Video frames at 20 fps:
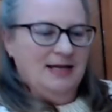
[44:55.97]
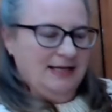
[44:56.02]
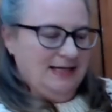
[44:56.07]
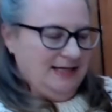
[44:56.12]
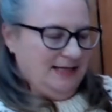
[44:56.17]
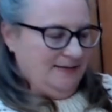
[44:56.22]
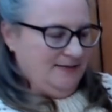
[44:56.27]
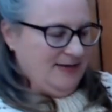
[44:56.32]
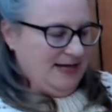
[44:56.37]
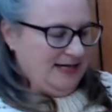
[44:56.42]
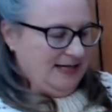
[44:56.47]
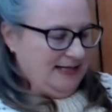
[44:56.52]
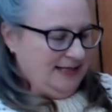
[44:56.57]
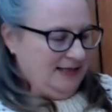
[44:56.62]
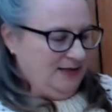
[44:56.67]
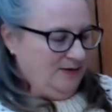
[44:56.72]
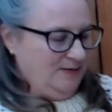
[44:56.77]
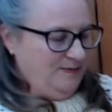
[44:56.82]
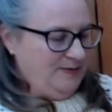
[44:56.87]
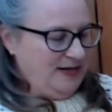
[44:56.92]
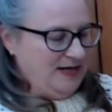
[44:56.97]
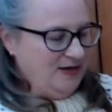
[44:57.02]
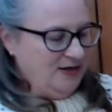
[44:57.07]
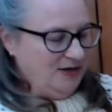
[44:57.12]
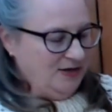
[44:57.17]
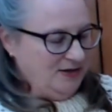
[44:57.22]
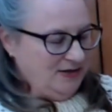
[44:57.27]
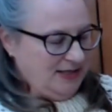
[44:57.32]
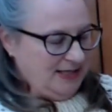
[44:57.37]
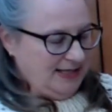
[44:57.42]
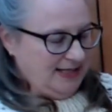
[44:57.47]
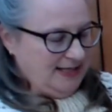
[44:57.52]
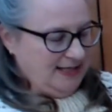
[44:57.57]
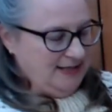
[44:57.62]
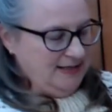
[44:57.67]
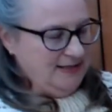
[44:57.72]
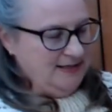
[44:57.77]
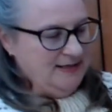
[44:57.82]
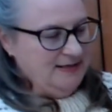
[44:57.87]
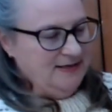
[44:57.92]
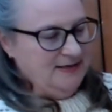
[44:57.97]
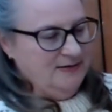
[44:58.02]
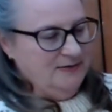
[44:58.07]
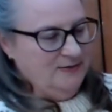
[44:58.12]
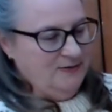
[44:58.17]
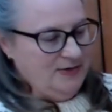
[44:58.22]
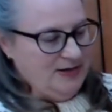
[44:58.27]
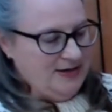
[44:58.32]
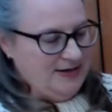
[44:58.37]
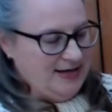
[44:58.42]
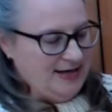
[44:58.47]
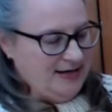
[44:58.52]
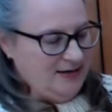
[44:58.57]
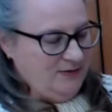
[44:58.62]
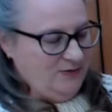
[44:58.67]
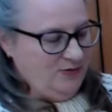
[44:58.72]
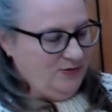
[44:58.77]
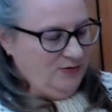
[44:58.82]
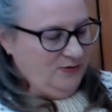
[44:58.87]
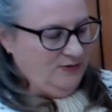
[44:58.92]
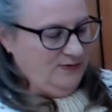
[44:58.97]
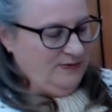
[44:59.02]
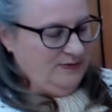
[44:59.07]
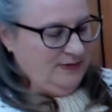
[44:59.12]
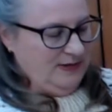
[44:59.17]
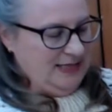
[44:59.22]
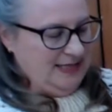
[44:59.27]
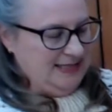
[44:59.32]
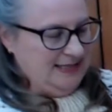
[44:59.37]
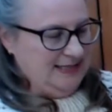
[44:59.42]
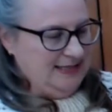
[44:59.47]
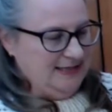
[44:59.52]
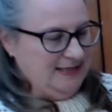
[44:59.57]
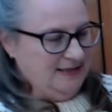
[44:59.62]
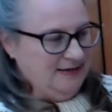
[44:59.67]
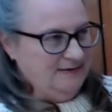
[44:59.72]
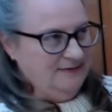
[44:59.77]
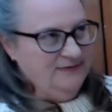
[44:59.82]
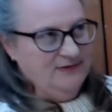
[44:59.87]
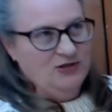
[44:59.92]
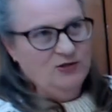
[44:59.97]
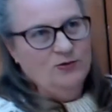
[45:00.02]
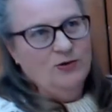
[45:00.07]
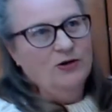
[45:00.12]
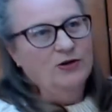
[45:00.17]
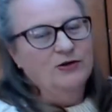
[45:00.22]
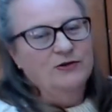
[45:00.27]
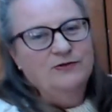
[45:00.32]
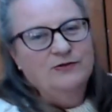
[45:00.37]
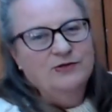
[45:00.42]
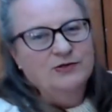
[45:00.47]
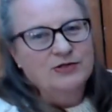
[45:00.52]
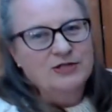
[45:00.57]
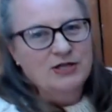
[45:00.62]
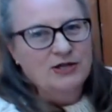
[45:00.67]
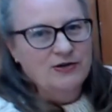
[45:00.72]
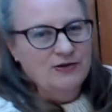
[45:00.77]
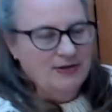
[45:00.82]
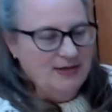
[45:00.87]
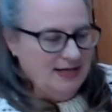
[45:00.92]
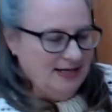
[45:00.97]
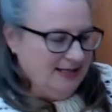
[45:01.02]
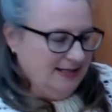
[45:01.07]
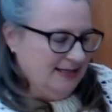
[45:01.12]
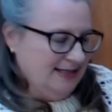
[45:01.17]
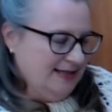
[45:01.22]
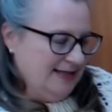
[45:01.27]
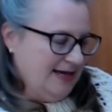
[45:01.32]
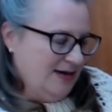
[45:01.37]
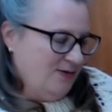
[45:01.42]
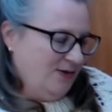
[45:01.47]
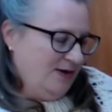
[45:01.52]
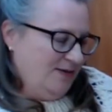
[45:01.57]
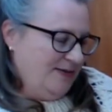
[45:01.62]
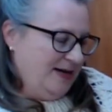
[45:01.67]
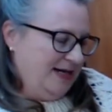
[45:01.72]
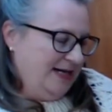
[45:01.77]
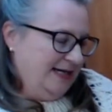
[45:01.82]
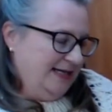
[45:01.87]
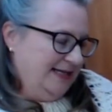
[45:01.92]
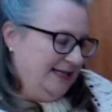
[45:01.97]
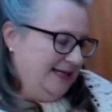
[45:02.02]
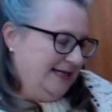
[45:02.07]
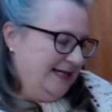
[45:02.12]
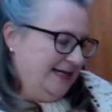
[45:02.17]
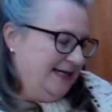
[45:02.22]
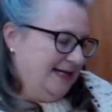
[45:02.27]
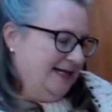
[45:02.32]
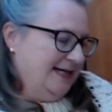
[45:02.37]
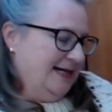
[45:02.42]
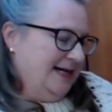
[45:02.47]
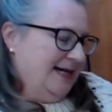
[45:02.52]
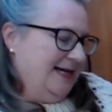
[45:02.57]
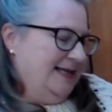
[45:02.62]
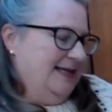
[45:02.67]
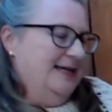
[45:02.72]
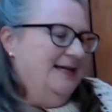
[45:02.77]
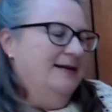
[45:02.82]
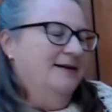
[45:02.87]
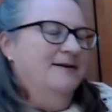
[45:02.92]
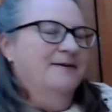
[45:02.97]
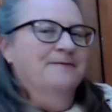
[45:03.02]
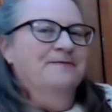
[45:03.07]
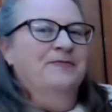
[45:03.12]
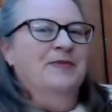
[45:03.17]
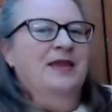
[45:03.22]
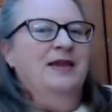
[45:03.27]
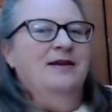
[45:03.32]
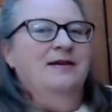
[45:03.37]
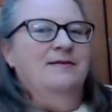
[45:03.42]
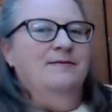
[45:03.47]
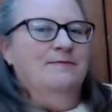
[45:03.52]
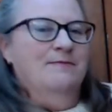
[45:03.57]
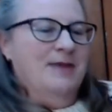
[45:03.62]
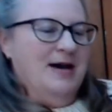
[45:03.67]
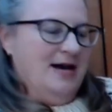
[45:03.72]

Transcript: make a little bingo card where they will list 12 or so things that they want to make in a year, and then mark